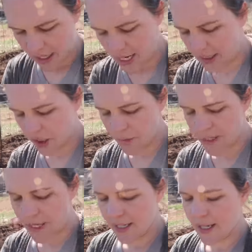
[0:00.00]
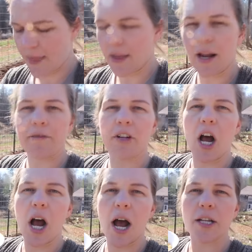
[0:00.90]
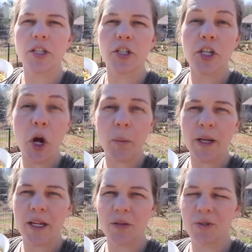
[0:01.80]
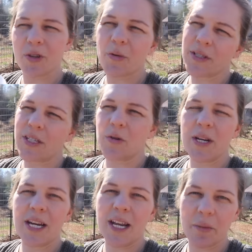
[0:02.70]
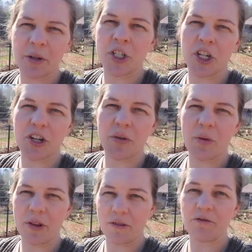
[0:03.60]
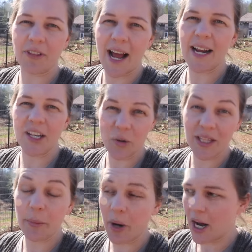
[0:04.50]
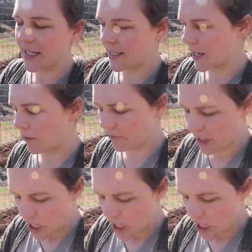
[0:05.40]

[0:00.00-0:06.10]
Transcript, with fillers: English peas, and then I've got snow peas, which are the ones that you eat immature, where they're flat and you eat the pod itself.